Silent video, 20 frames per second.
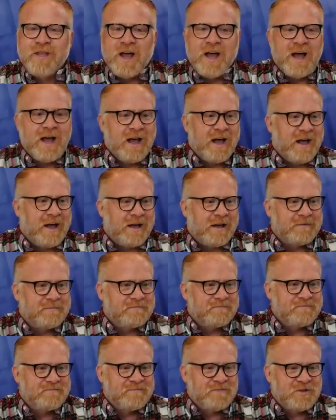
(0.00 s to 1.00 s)
uh,
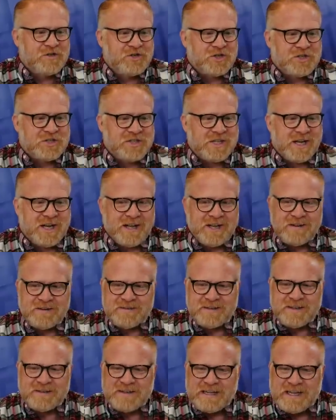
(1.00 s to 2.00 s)
just a
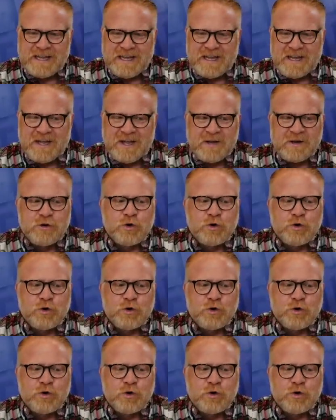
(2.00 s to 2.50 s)
uh, a